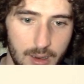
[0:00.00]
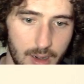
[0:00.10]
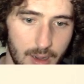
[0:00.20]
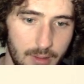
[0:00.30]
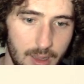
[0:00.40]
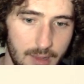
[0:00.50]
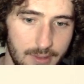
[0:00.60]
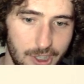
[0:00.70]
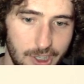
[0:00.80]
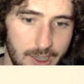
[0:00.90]
Now we have
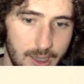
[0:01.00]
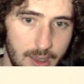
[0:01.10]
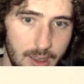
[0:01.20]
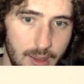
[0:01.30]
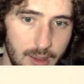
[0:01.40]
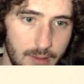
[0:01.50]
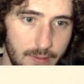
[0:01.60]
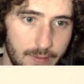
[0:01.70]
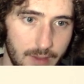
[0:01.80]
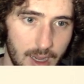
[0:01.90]

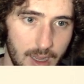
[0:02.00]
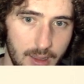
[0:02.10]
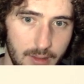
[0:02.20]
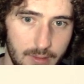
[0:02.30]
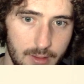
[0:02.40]
g5,